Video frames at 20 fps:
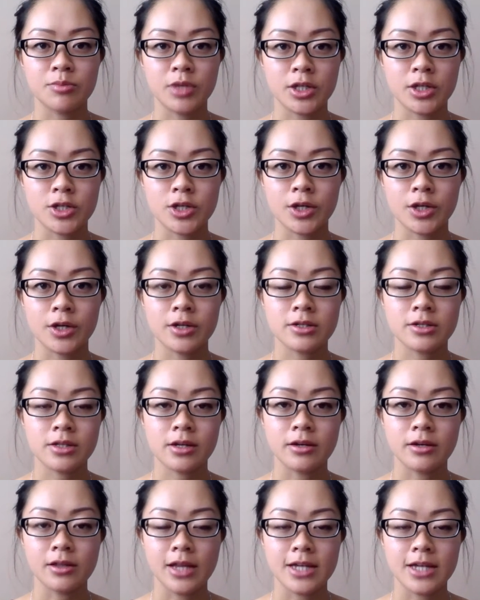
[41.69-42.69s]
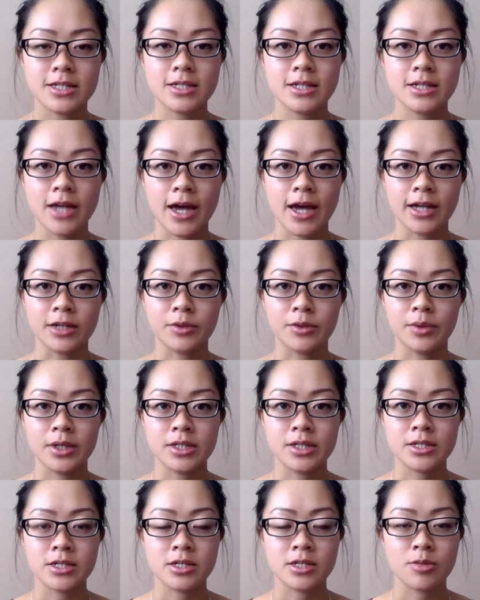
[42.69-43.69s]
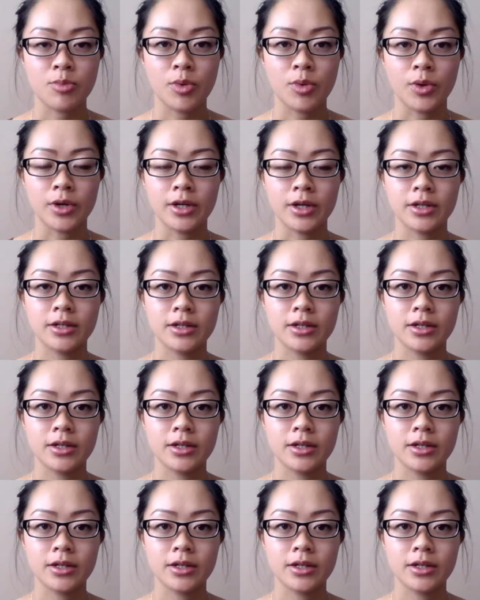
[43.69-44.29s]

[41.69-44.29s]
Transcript: blood sugars that are less than adequate to support